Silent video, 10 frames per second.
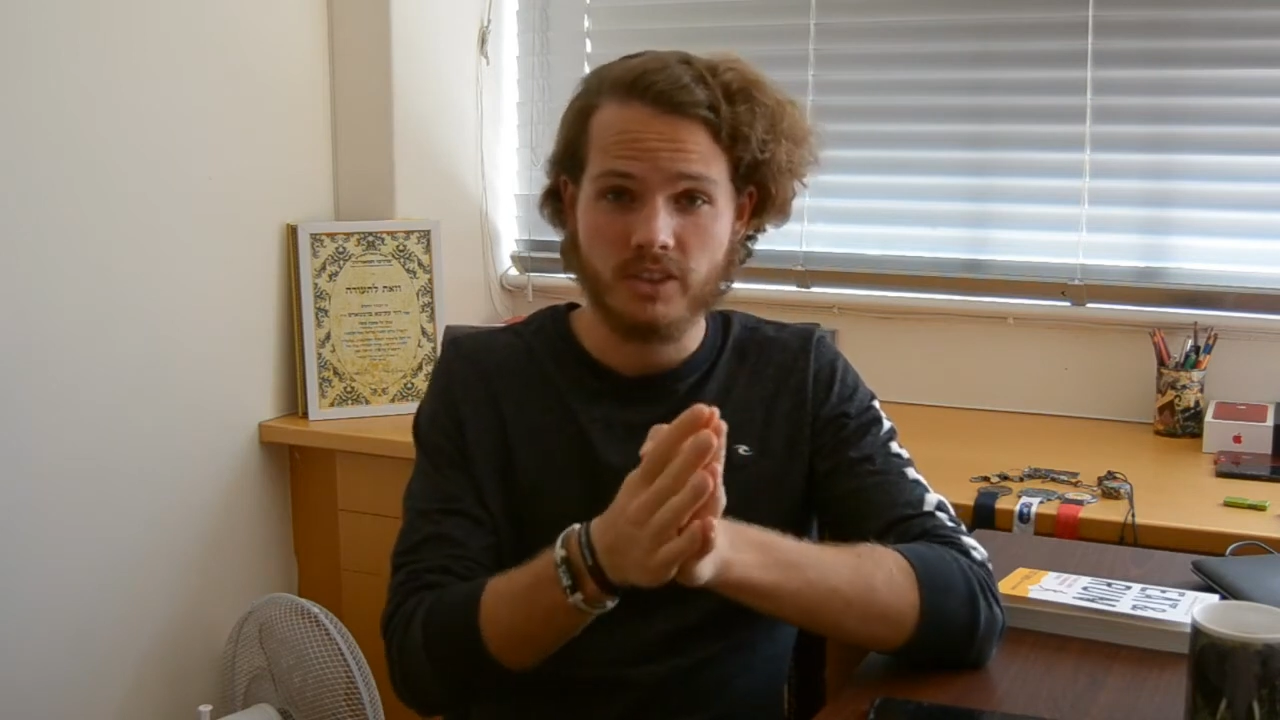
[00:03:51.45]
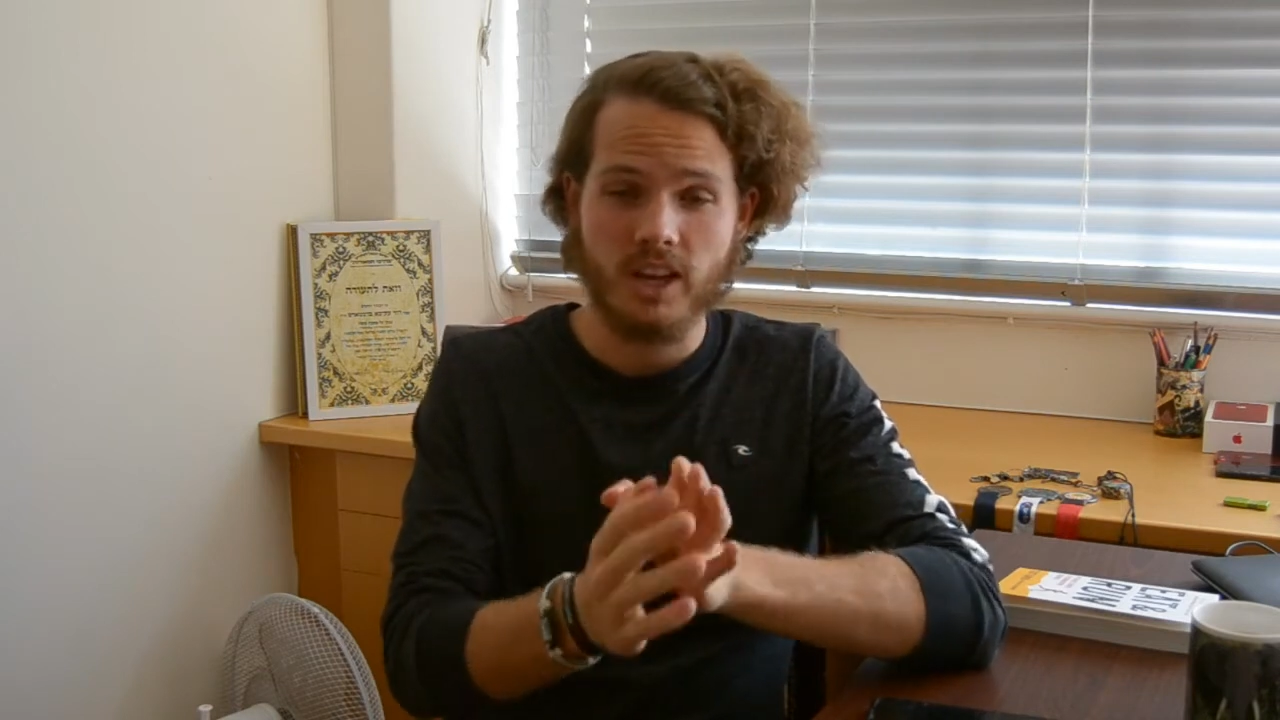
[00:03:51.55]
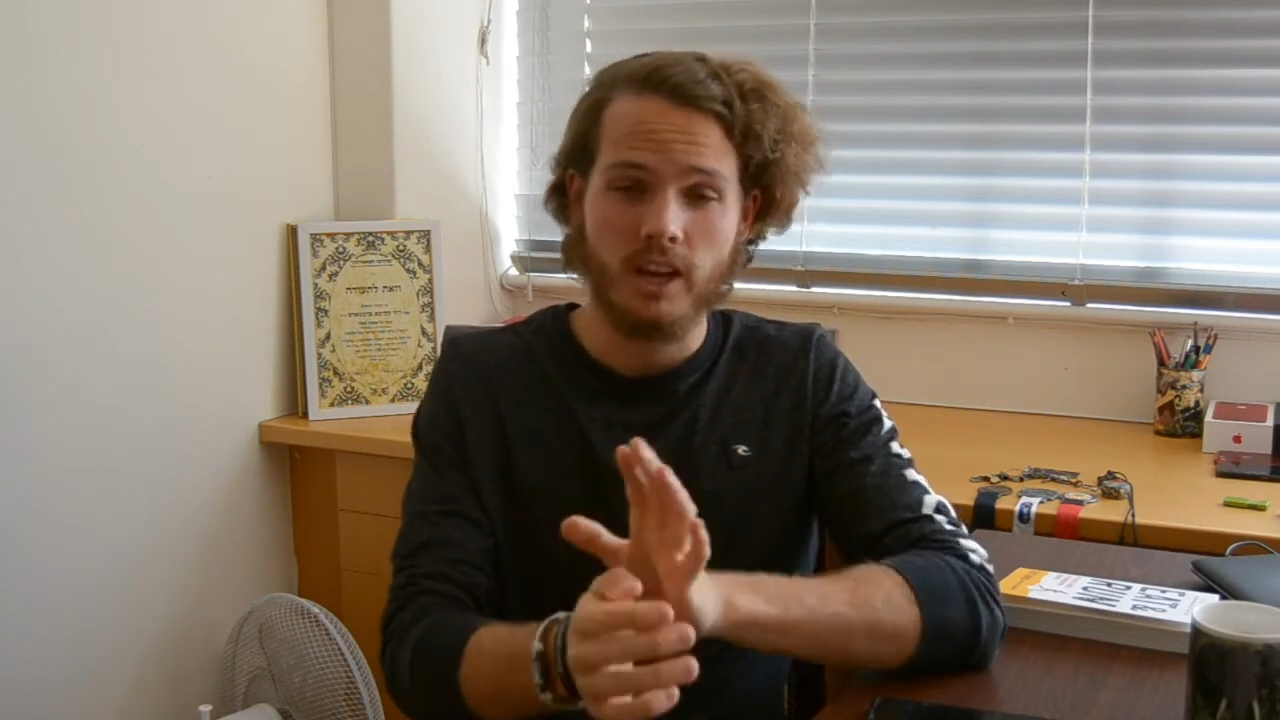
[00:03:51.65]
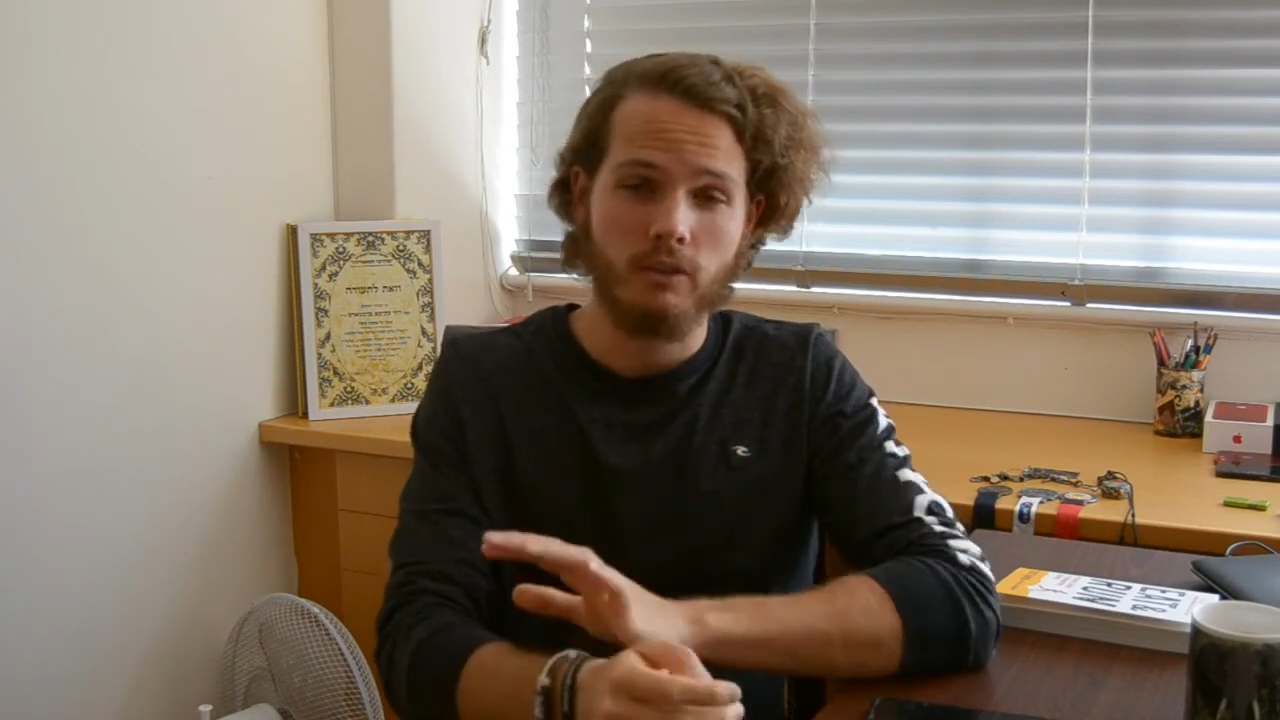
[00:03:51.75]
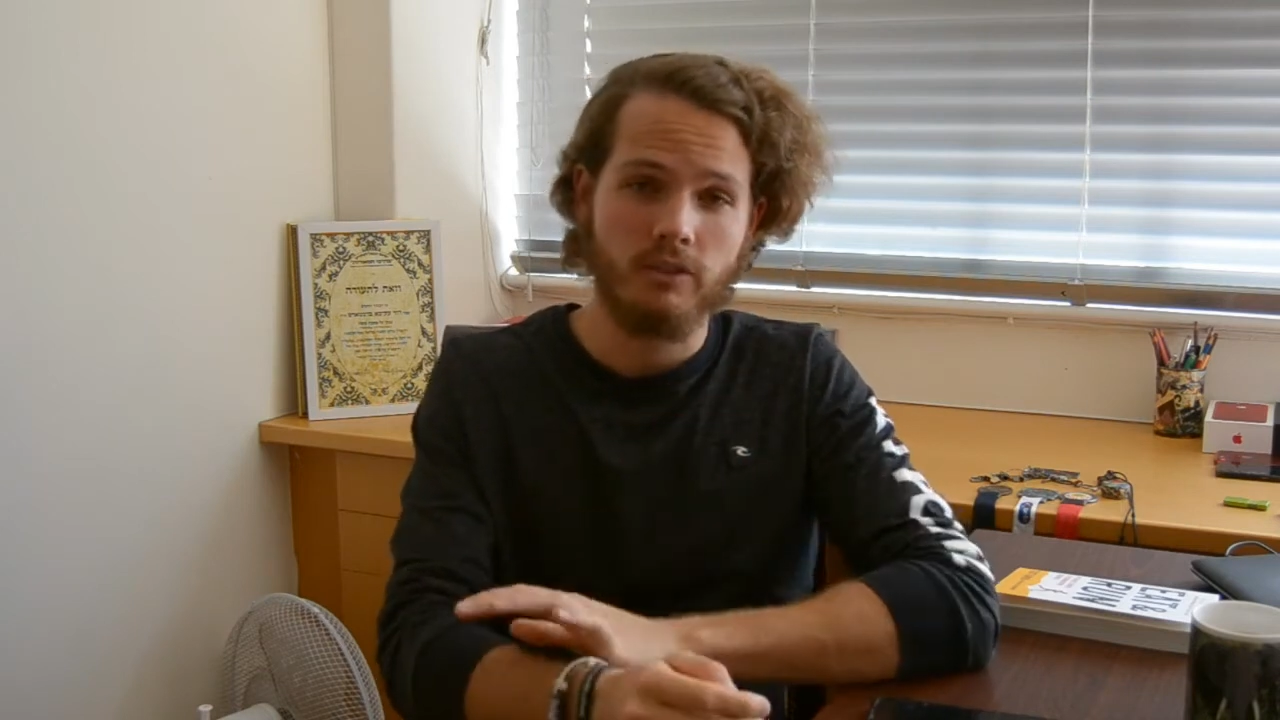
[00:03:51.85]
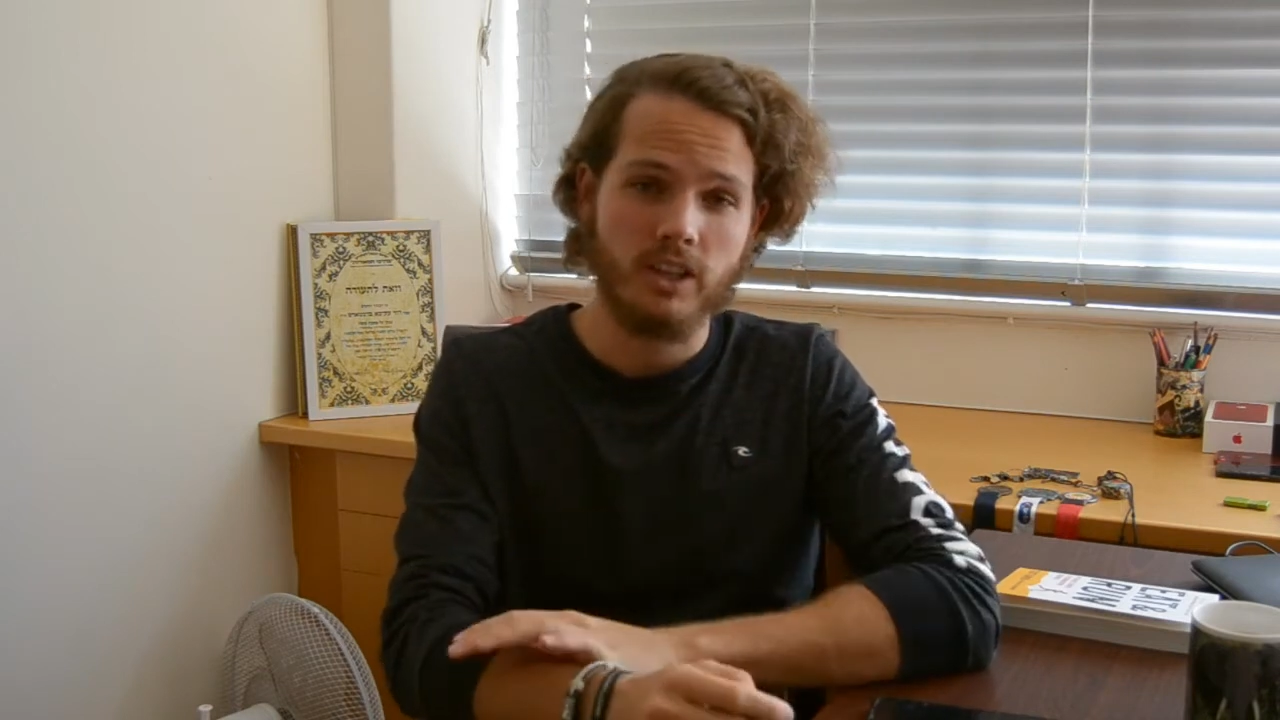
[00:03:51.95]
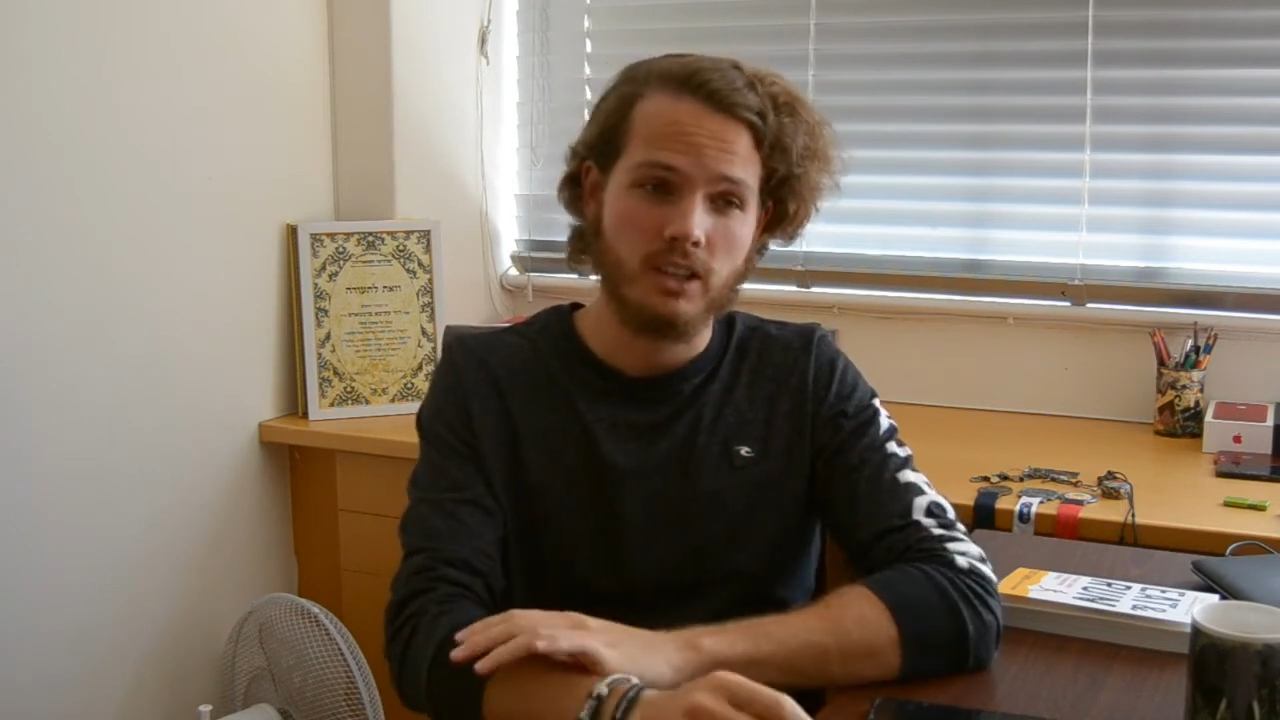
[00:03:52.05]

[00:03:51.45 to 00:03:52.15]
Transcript: side of